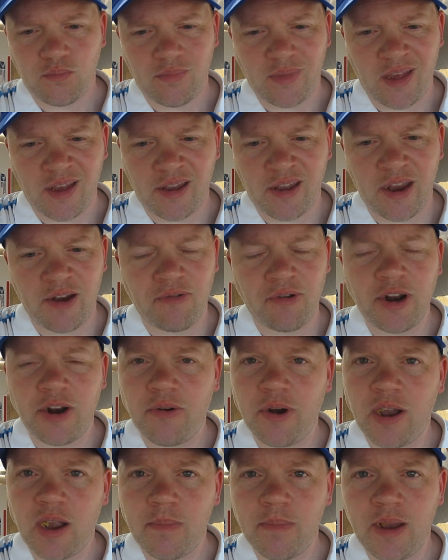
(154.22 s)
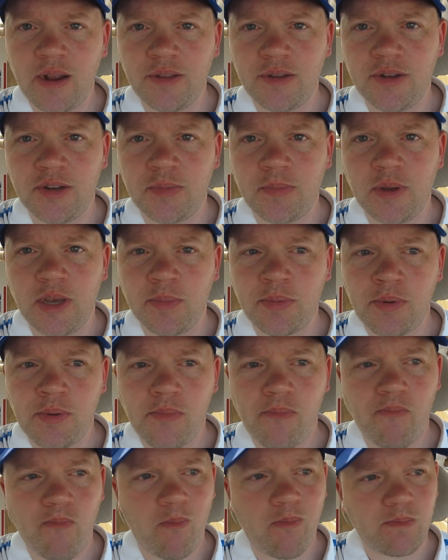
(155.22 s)
I can't really recommend these, people.
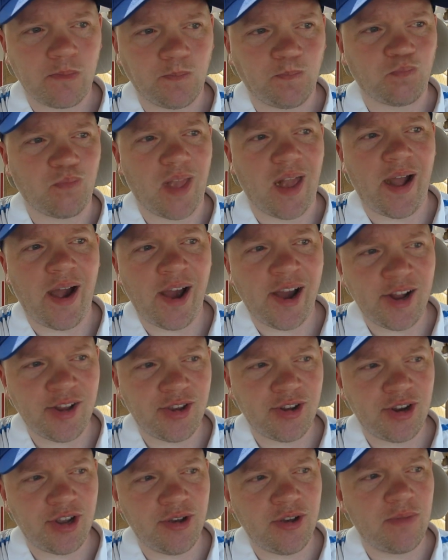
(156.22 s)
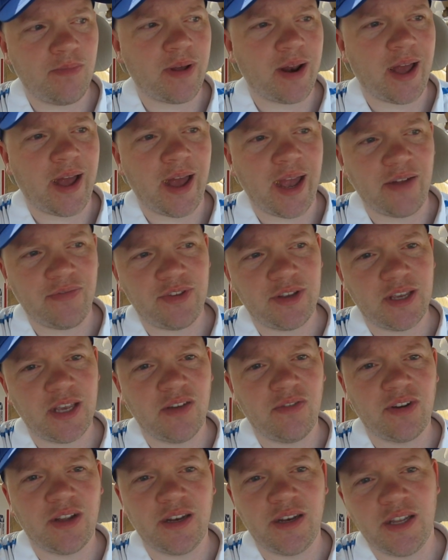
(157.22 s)
I hate to do it, but I have to
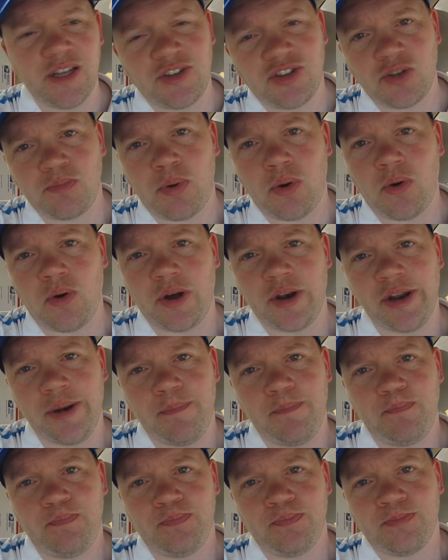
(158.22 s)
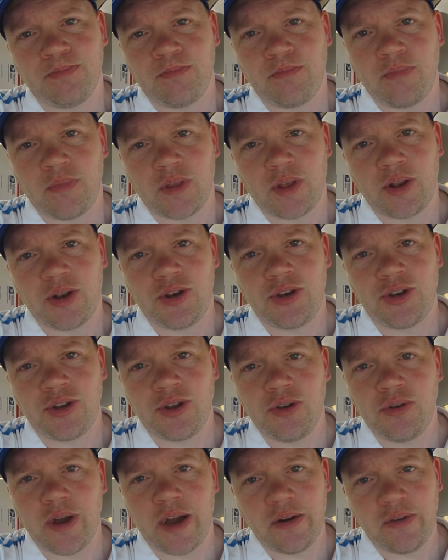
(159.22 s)
give it a disappointing
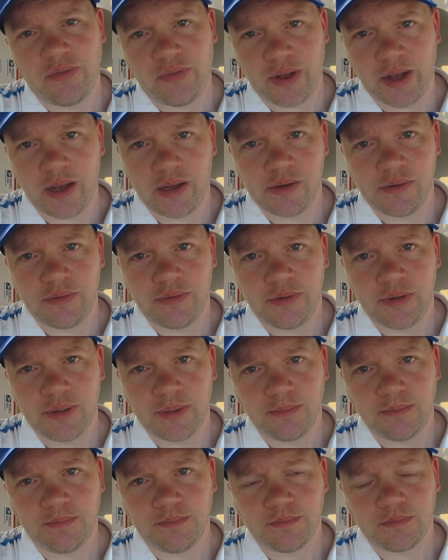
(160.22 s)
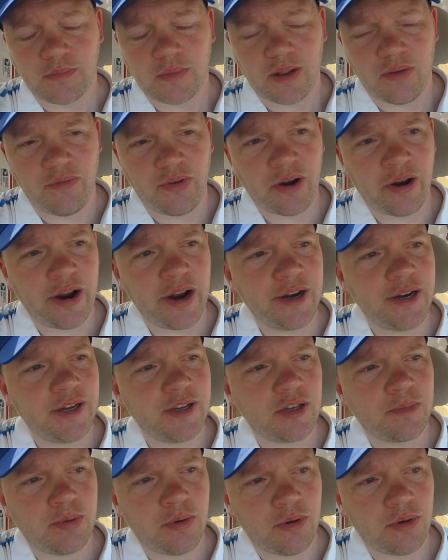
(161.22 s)
2 out of 5. Very
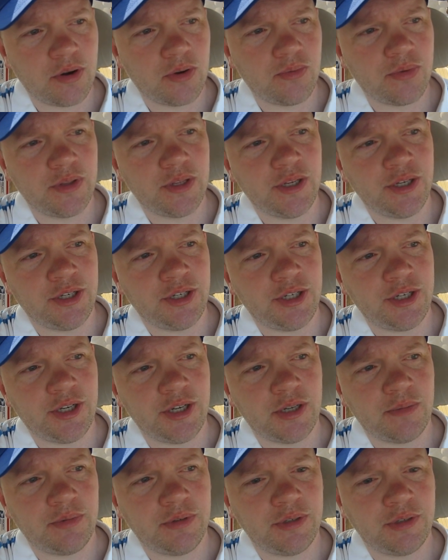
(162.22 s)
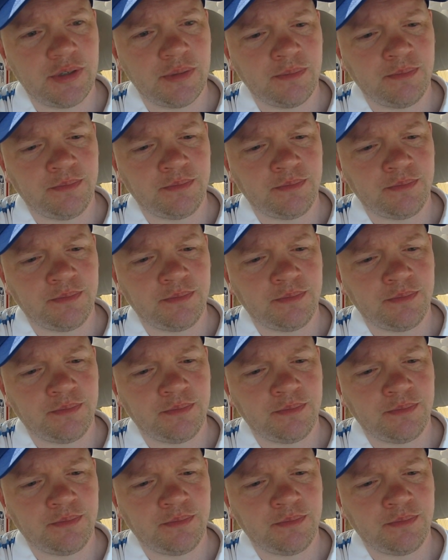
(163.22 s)
disappointed with these chips.